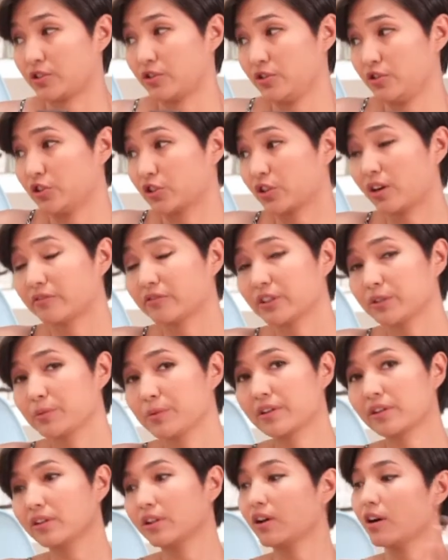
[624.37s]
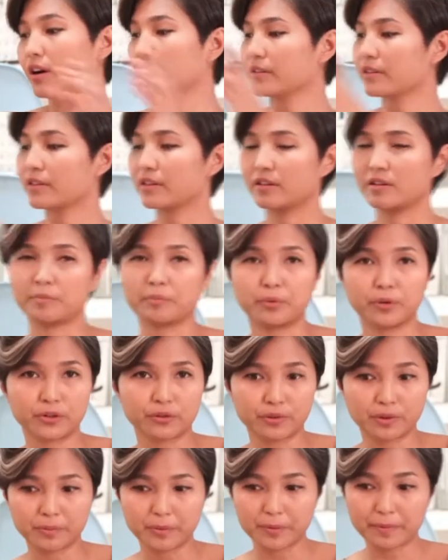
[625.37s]
So you just cover it with a cloth, put
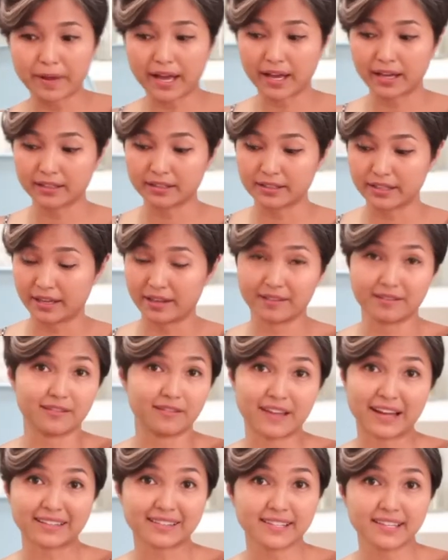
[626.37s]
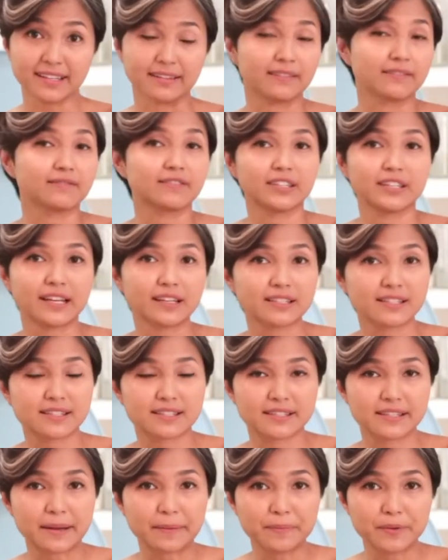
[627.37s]
a rubber band, and that's it. The
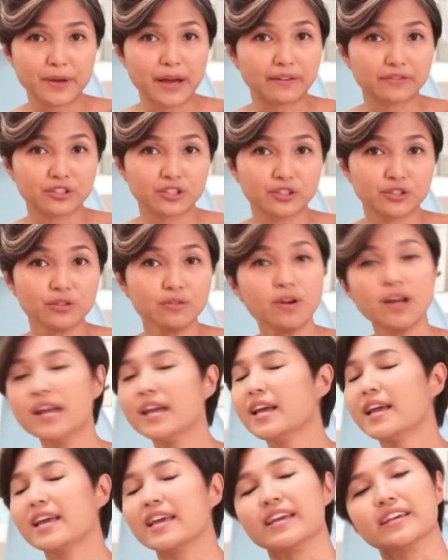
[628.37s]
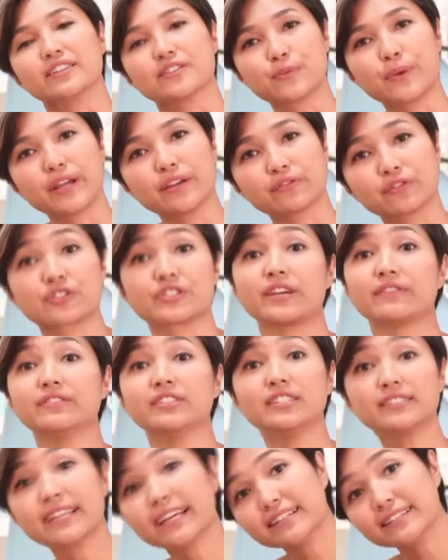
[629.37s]
next step you have to do is wait for
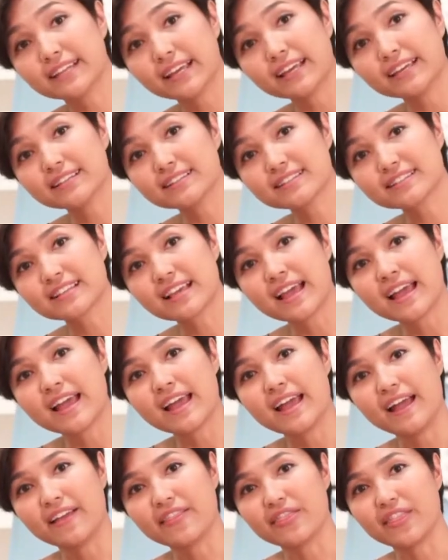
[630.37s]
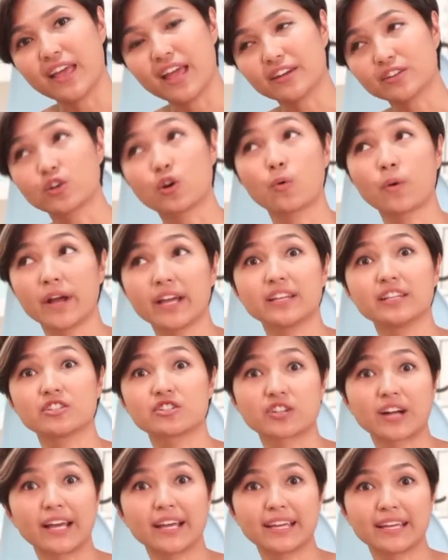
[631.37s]
7 to 10 days and then go ahead
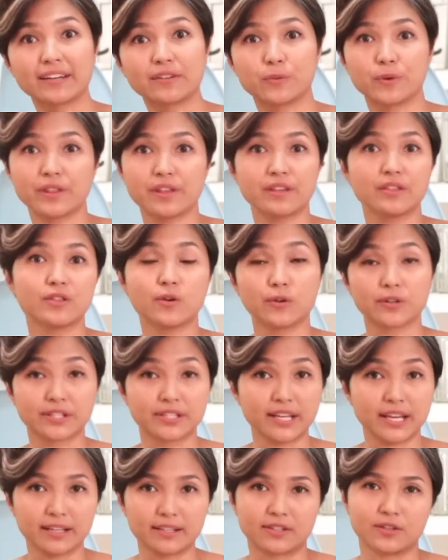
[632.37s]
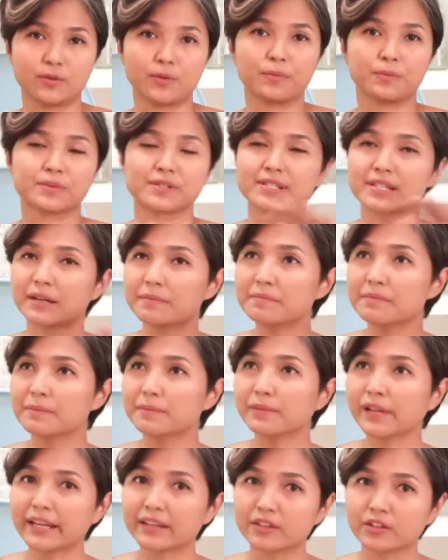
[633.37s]
and try it within those days. So
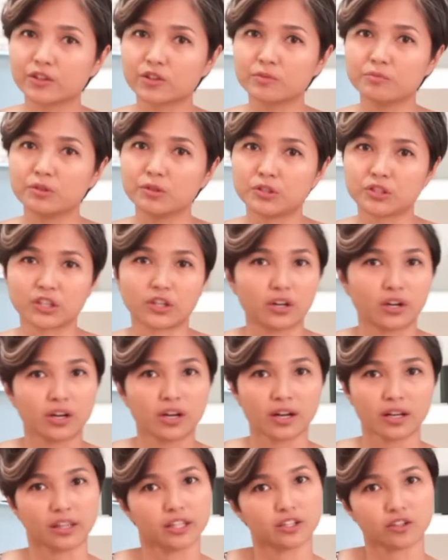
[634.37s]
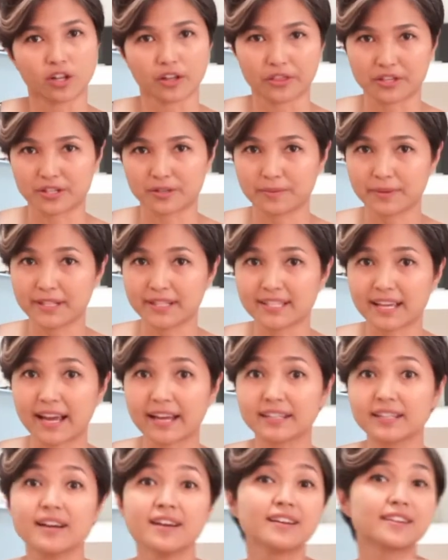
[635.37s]
some like their kombucha a little on the sweet
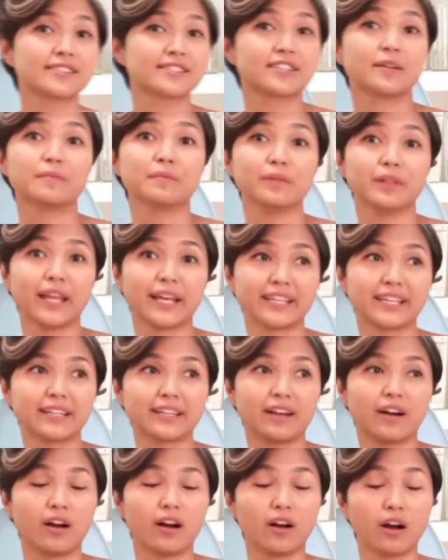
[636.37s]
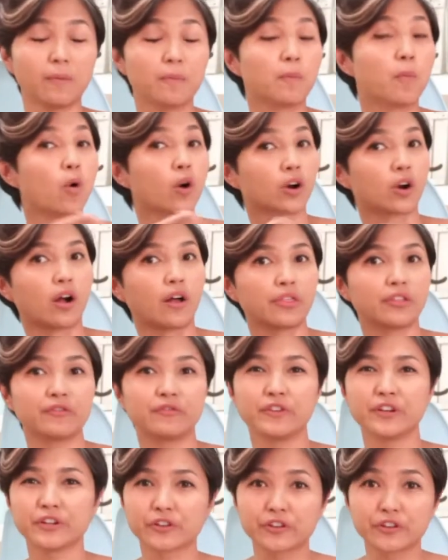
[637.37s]
side, some like it more on the
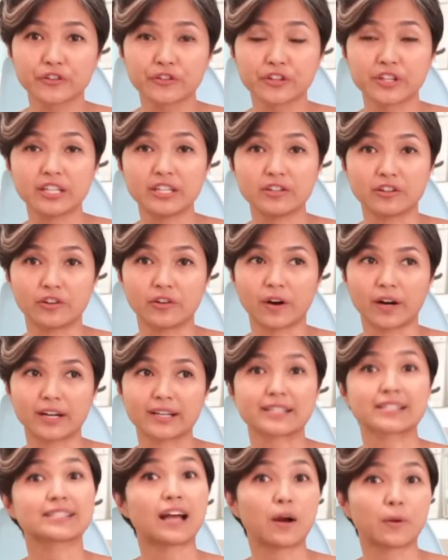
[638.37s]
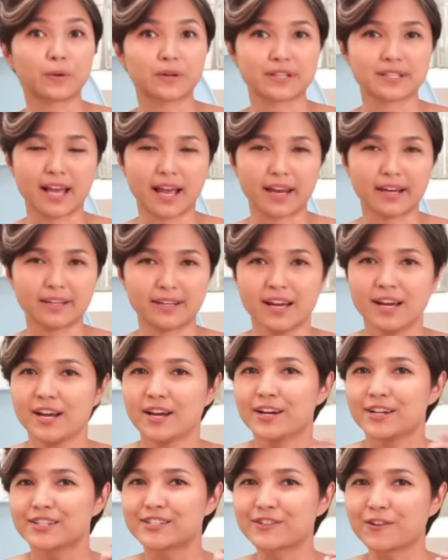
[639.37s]
vinegary or sour side.
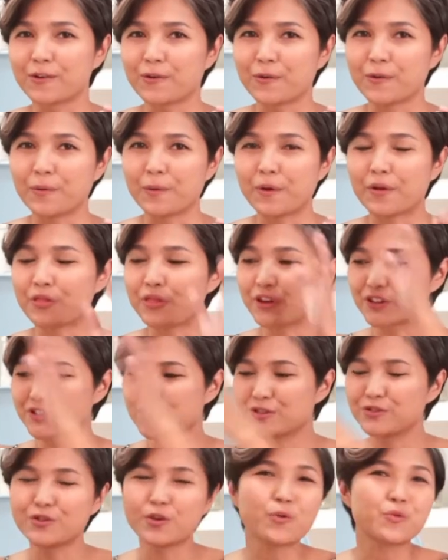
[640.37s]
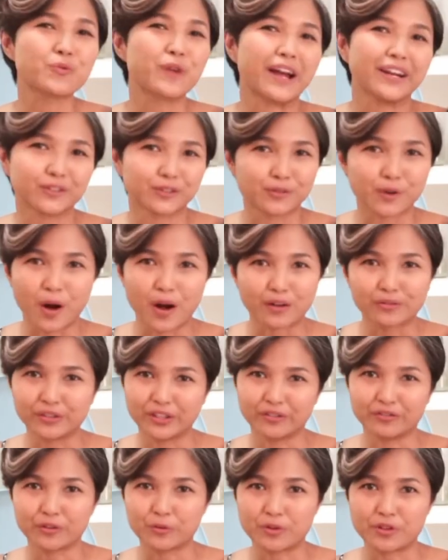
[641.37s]
So there's no right or wrong
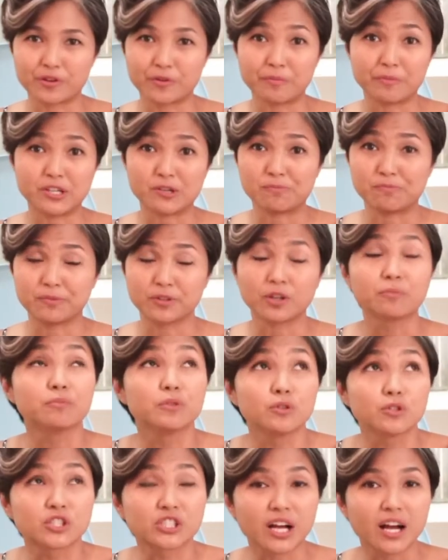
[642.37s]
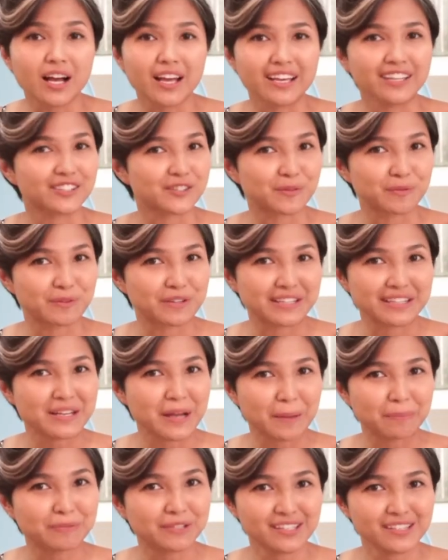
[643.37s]
flavor with kombucha. It's
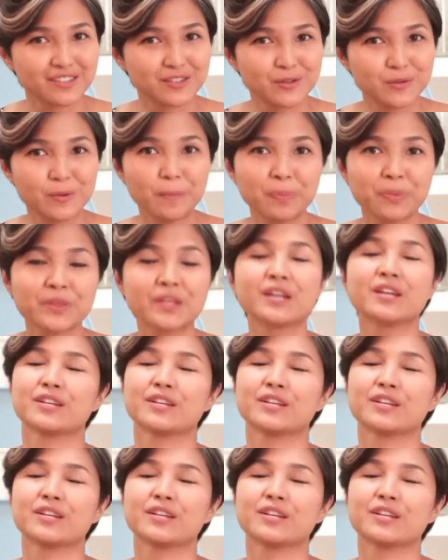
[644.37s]
really up to you.